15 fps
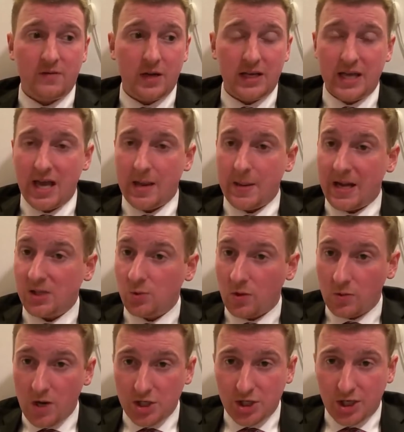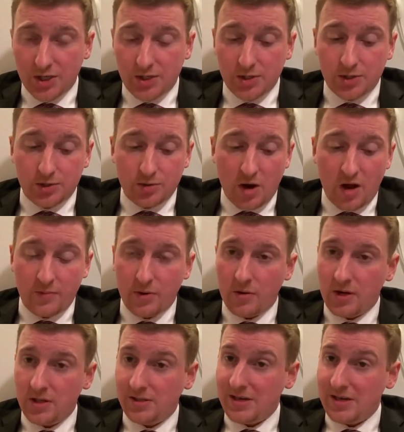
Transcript: Again, that's where Russia gets its strawberries.